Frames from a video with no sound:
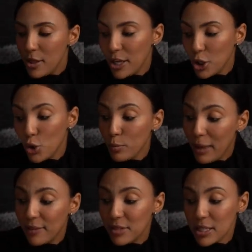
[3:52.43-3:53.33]
that you
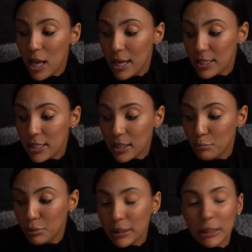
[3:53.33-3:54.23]
may have decided to
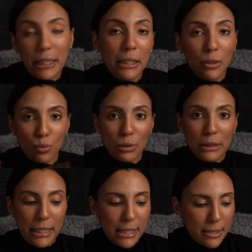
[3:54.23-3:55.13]
completely
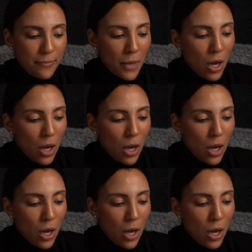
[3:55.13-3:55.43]
release.